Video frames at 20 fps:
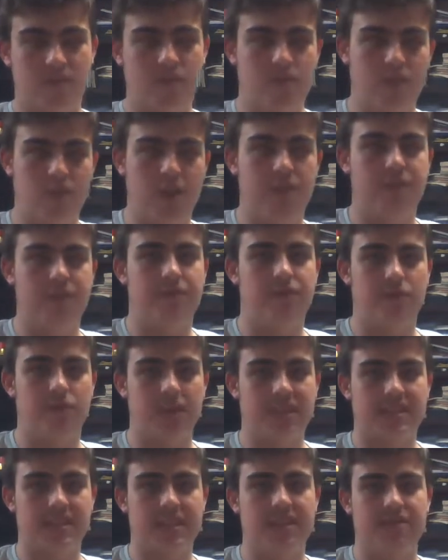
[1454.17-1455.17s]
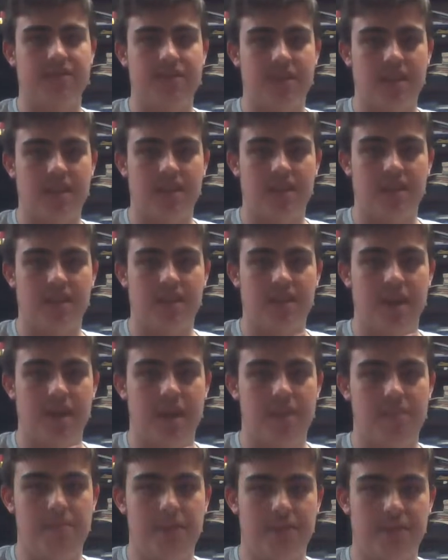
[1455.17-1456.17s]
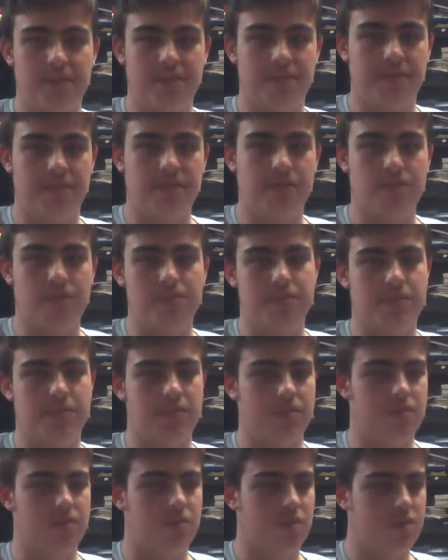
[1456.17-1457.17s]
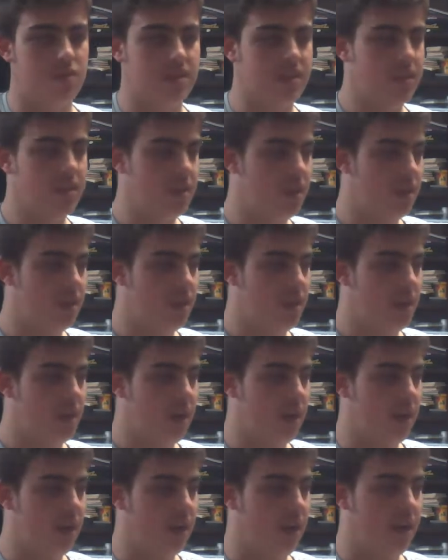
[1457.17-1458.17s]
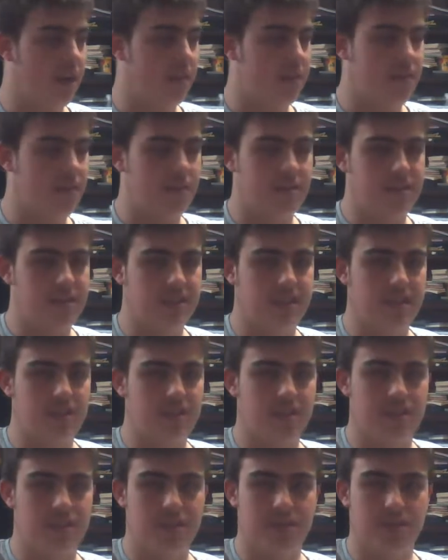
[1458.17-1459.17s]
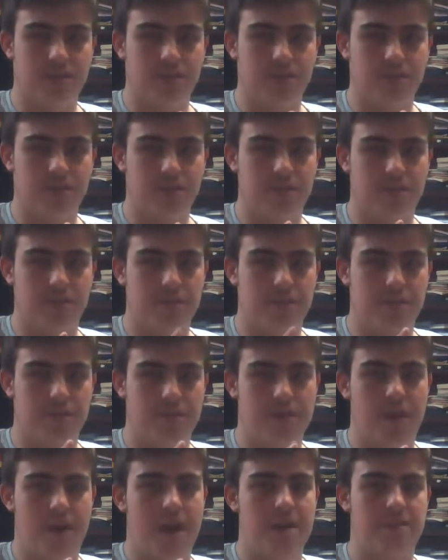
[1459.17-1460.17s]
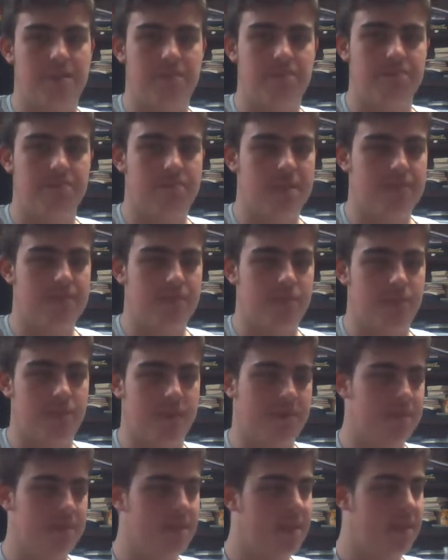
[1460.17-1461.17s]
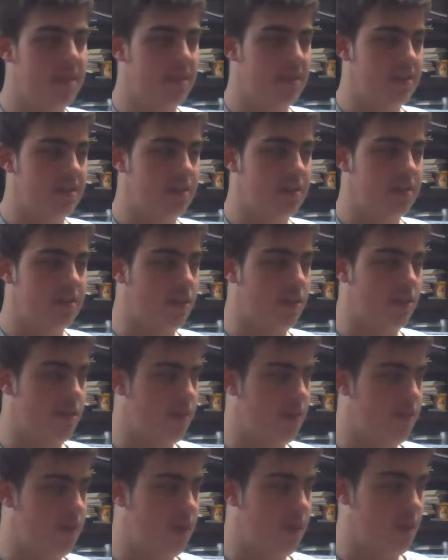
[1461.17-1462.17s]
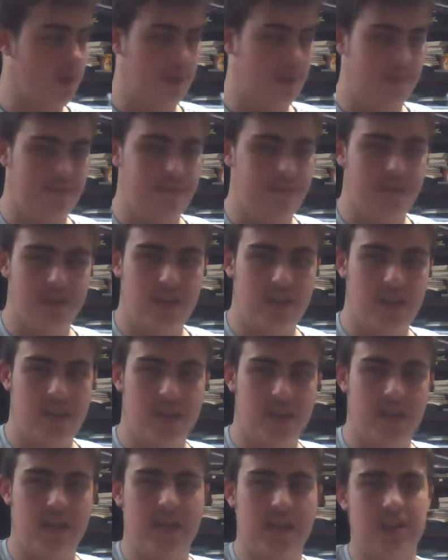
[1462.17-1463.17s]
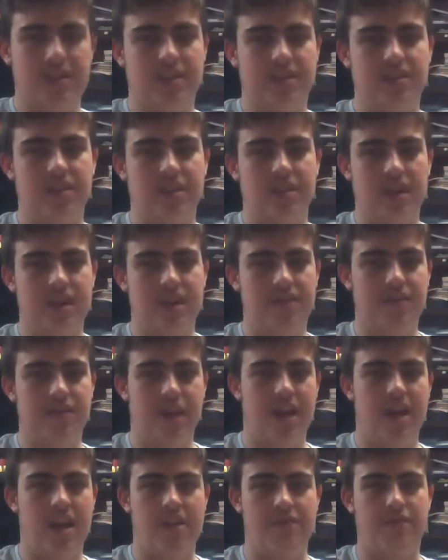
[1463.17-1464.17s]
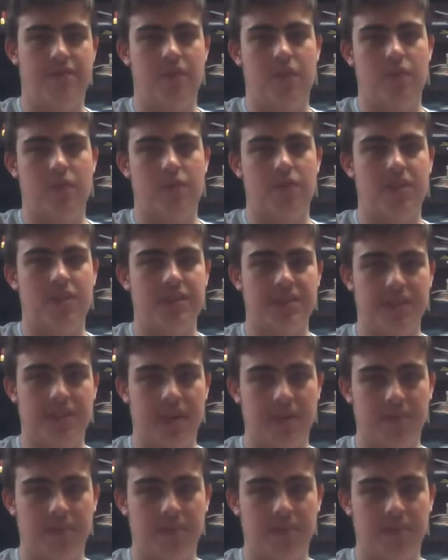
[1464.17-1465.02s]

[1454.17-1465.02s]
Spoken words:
run full lengths if needed because of the super stock wars. They're easier just to find everywhere. So if I still have a flywheel blaster